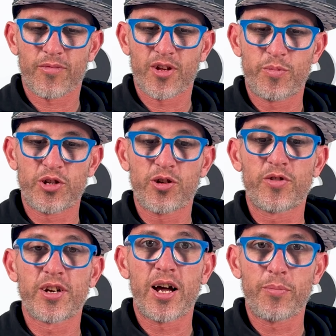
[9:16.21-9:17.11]
especially after
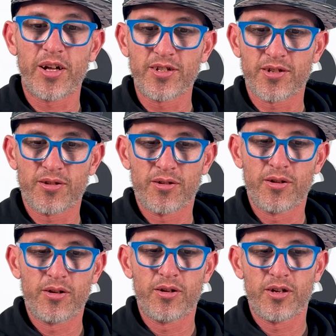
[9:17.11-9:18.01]
9 months.
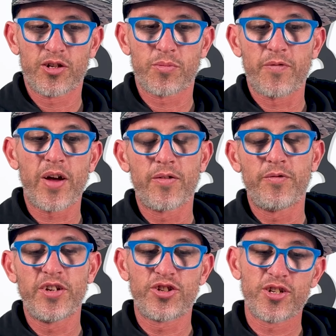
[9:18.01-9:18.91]
So my favorite
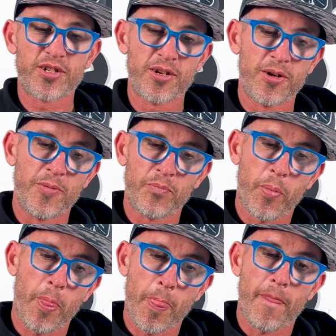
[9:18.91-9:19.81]
features,
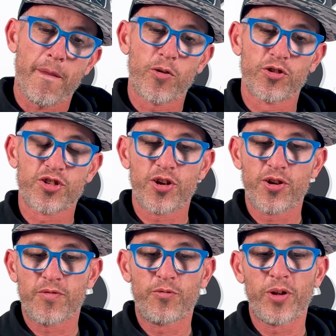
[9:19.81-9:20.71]
also
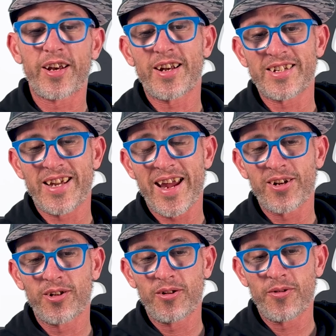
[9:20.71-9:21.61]
full anodized
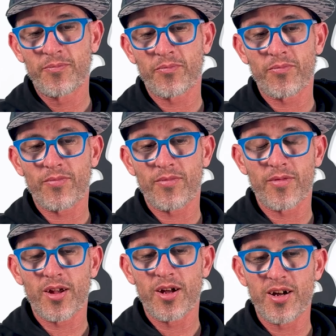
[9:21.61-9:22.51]
handle,
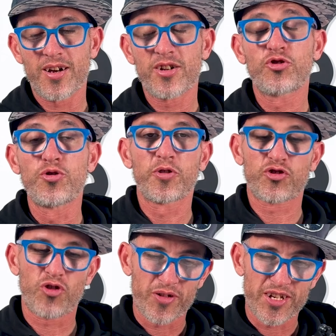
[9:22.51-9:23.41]
super
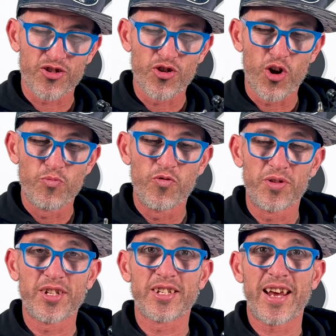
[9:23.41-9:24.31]
strong. There's no movement
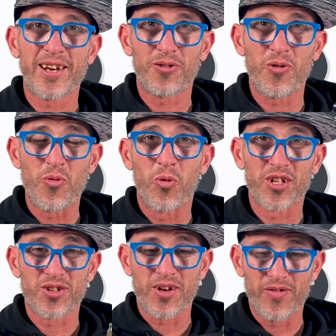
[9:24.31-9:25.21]
in this handle
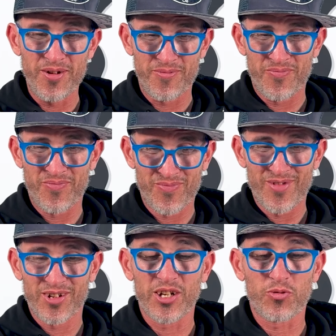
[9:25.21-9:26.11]
whatsoever.
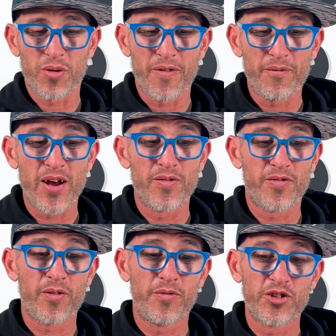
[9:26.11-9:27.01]
That's one of my
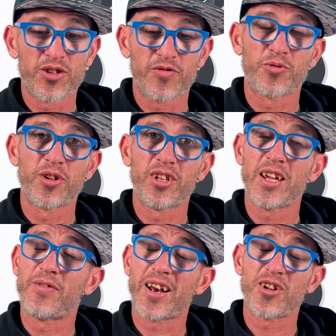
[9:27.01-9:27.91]
favorite features of this reel.
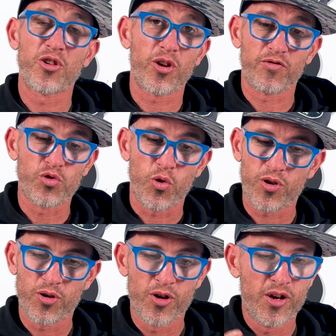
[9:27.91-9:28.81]
Even under a lot of torque,
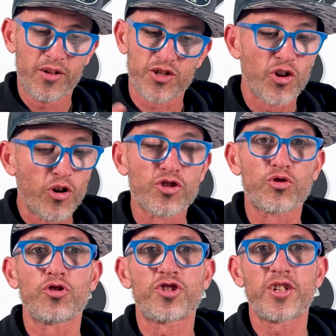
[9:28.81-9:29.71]
there's no
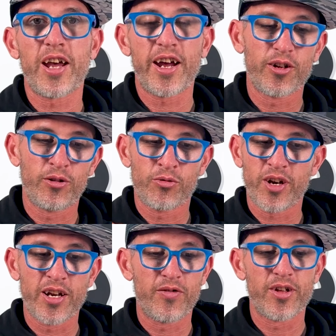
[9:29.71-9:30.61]
distortion in the handle or
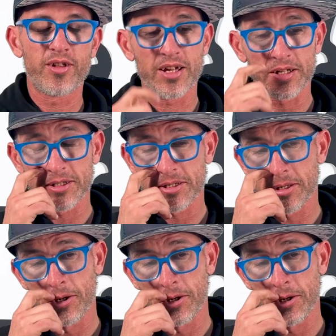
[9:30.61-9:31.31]
any of those things